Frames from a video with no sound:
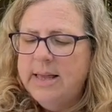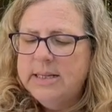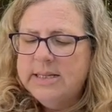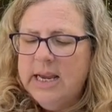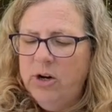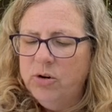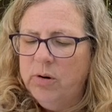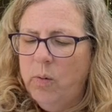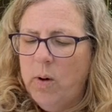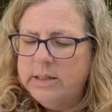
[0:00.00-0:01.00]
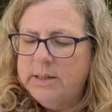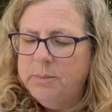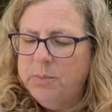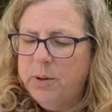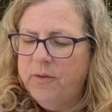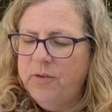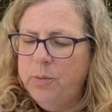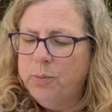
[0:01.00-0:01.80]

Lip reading: and the Scarecrow wants him to put a few